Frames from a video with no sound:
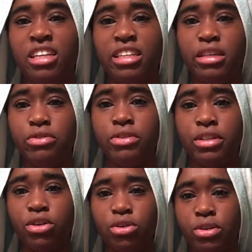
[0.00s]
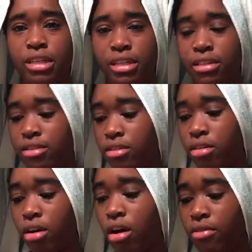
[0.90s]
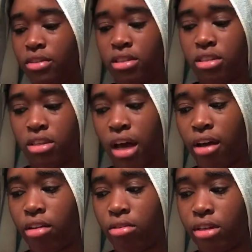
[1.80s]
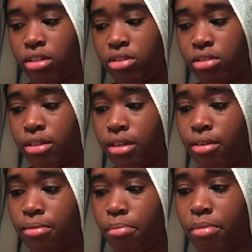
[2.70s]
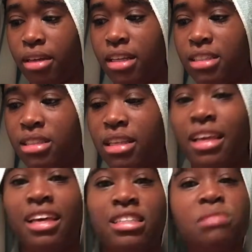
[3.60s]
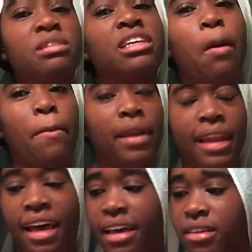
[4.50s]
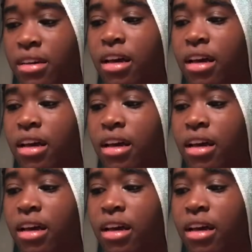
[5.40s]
leafy green. Obviously aloe is green, but it smells like a plant.